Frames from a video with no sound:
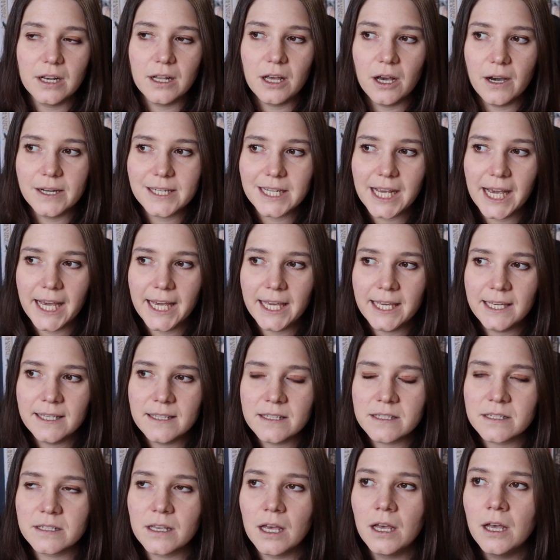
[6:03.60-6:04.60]
and
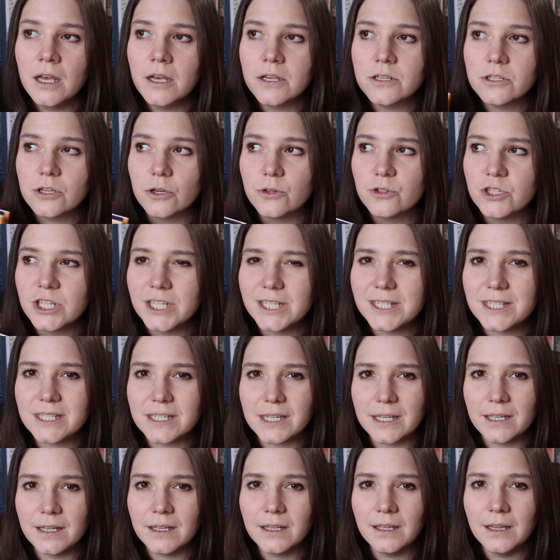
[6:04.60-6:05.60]
Lattes. So she's
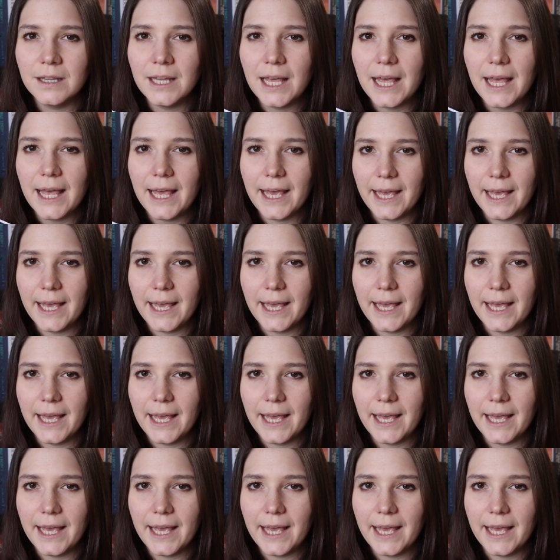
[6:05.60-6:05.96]
still